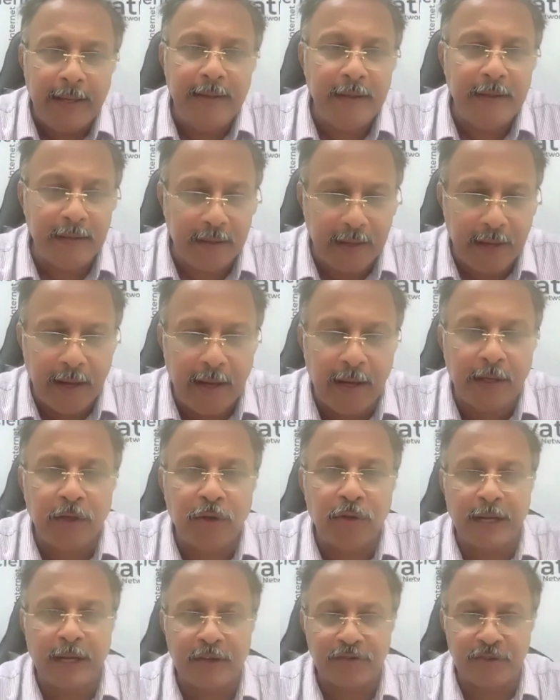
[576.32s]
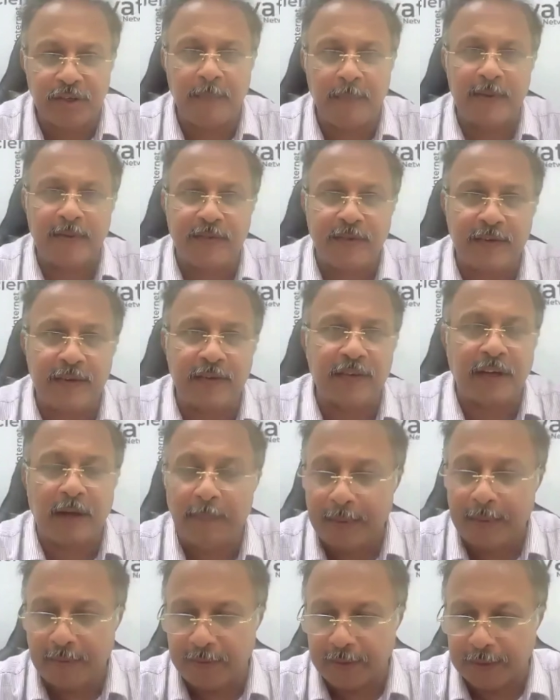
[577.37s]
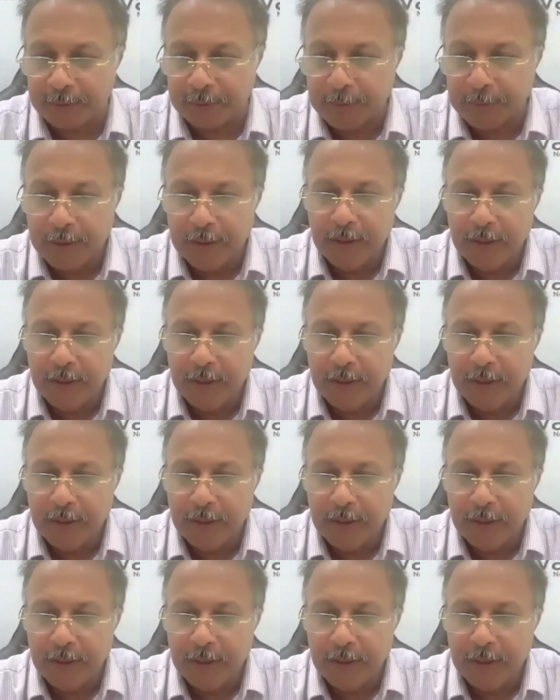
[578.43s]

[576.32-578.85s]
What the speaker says: any GAN or extra messages coming there.